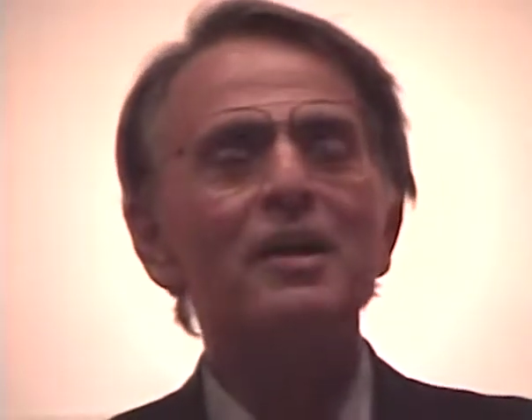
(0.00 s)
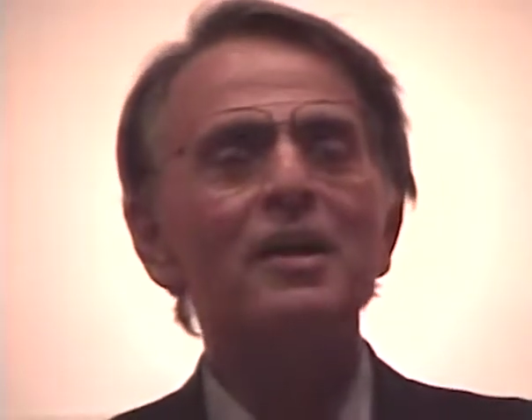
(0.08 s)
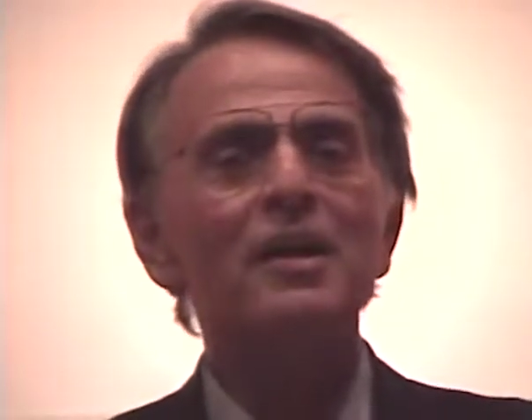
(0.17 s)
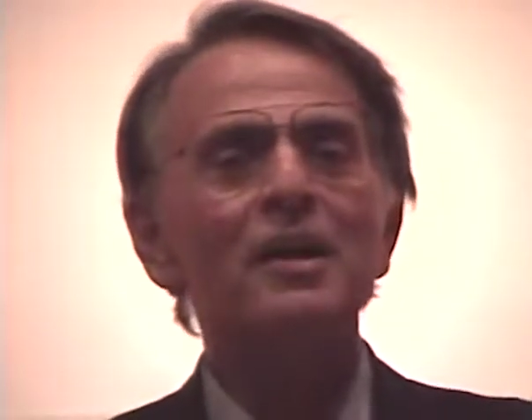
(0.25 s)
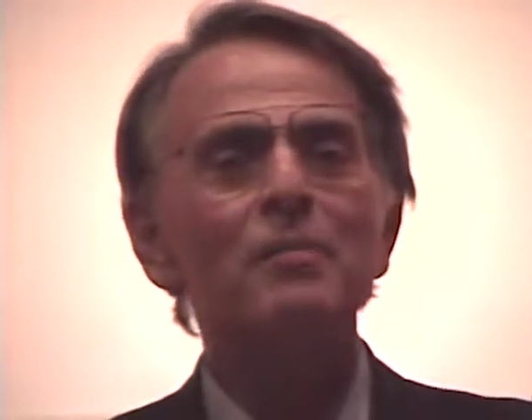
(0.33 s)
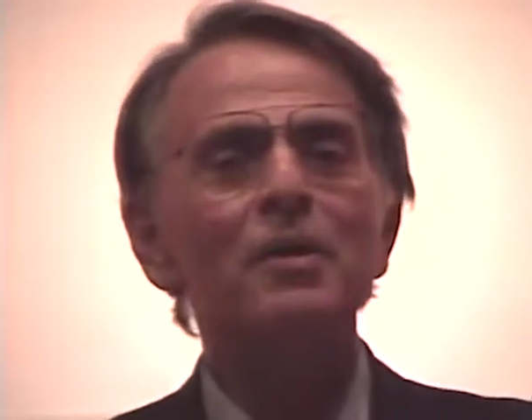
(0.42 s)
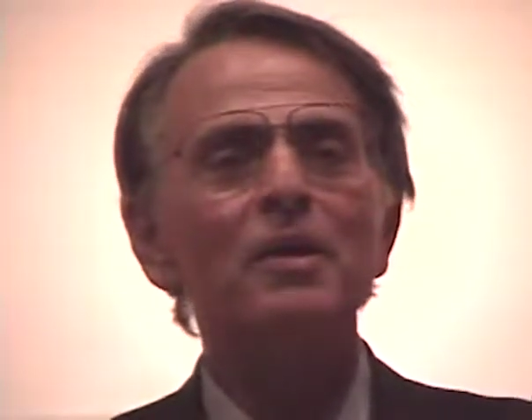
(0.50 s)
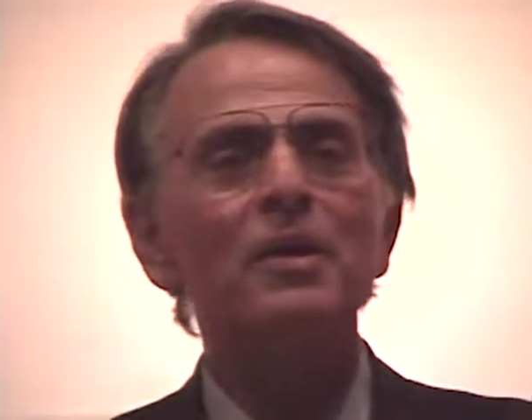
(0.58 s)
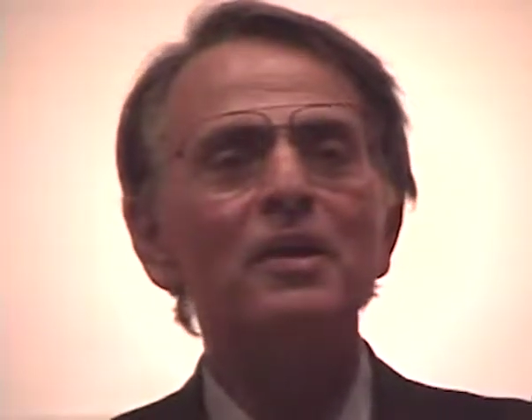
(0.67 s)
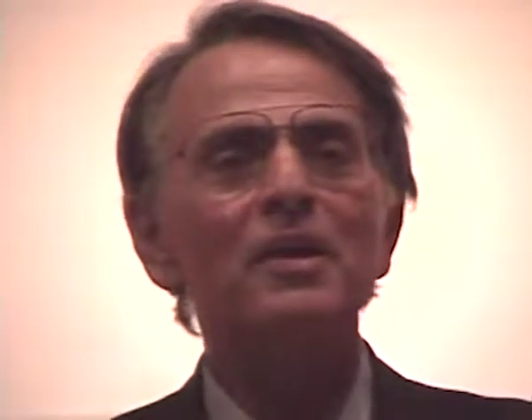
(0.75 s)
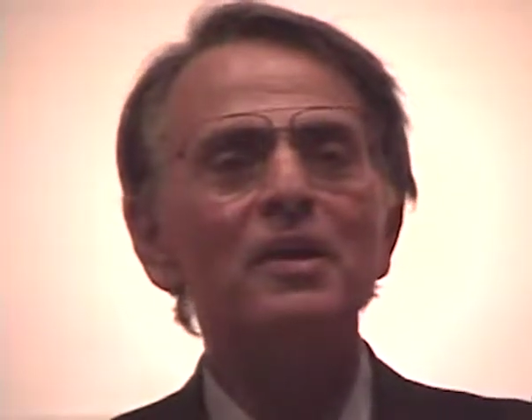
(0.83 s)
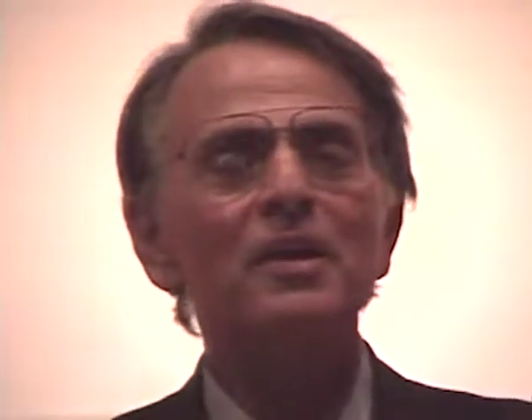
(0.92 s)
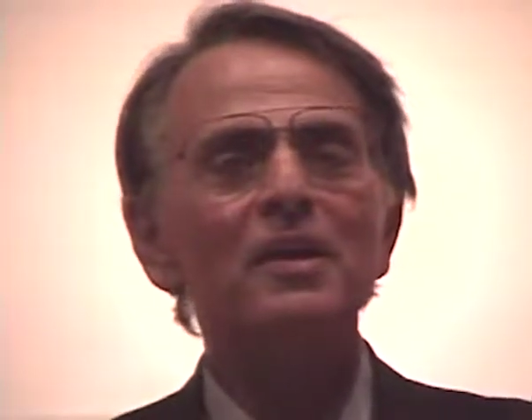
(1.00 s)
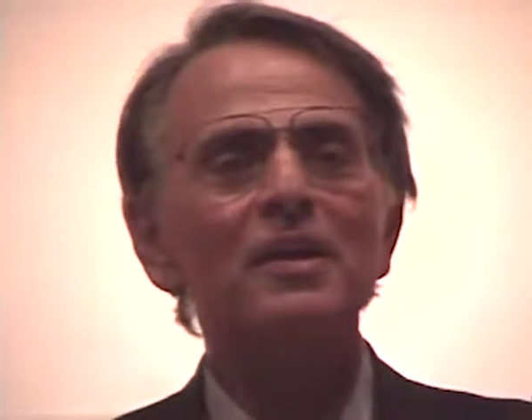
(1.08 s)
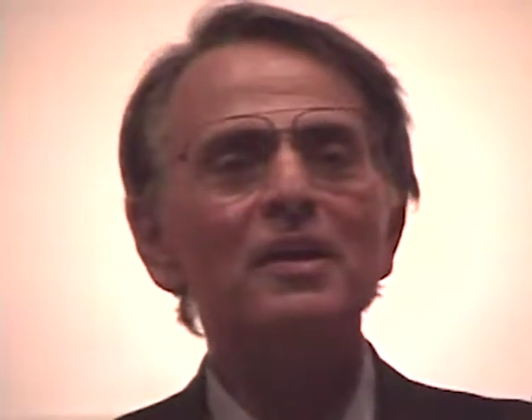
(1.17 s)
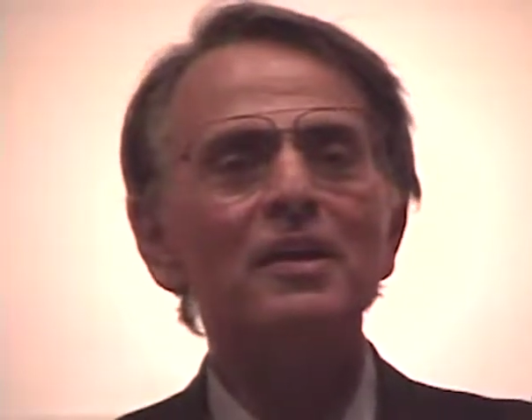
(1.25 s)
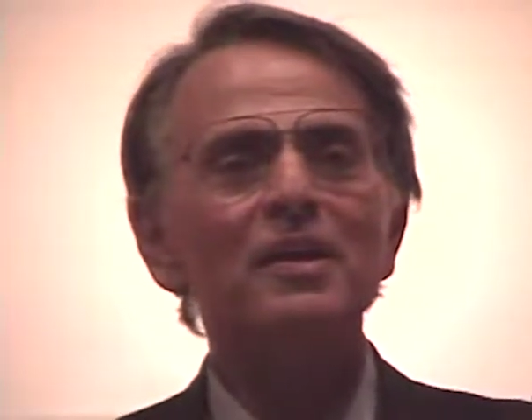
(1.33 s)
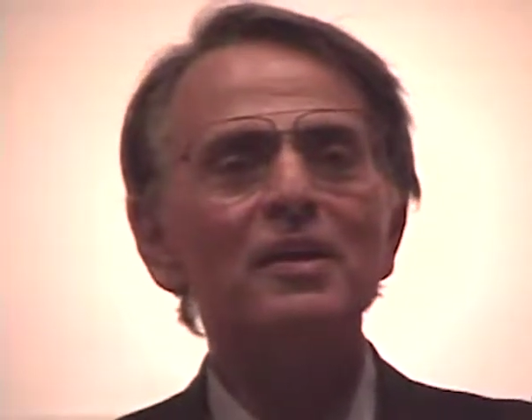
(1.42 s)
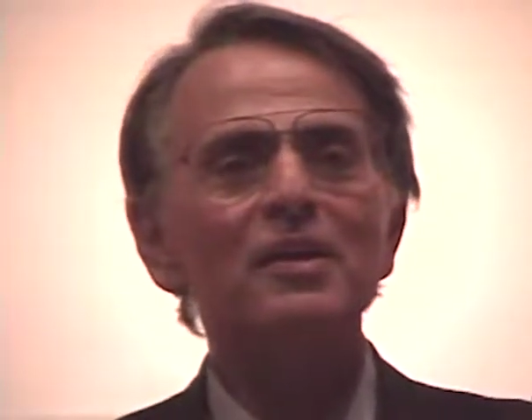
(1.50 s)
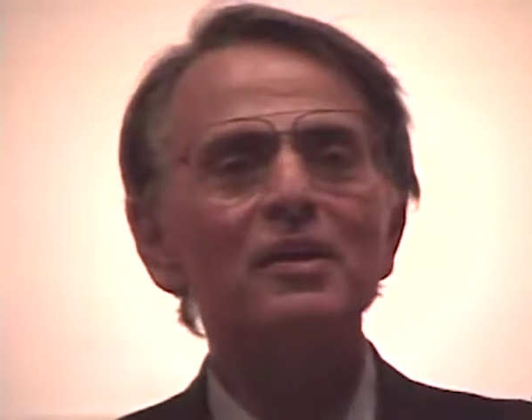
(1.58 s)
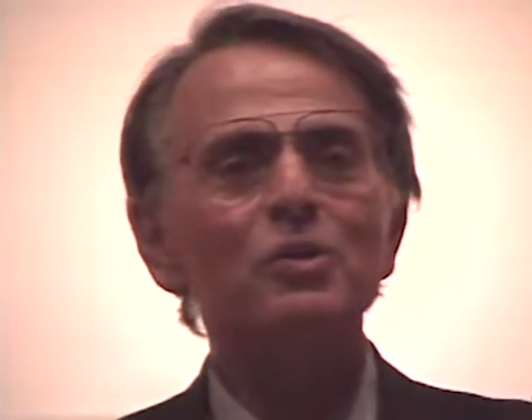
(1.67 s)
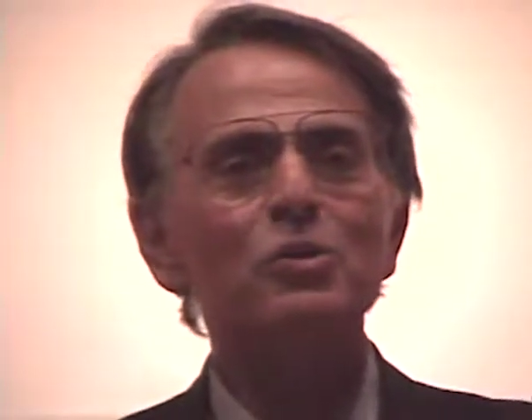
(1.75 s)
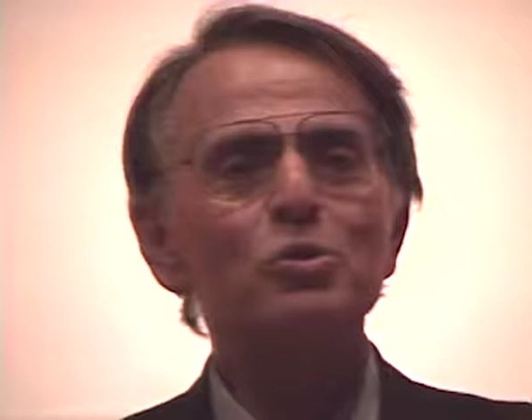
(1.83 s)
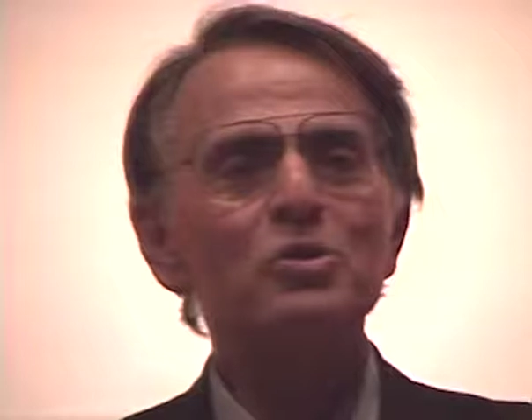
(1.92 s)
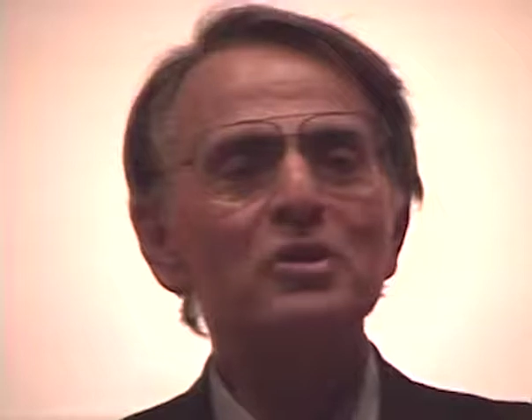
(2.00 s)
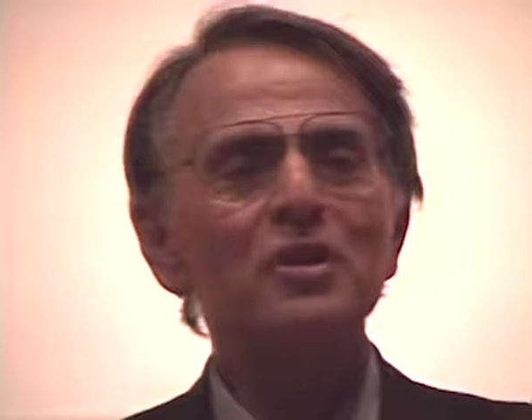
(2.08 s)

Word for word: Um, you see,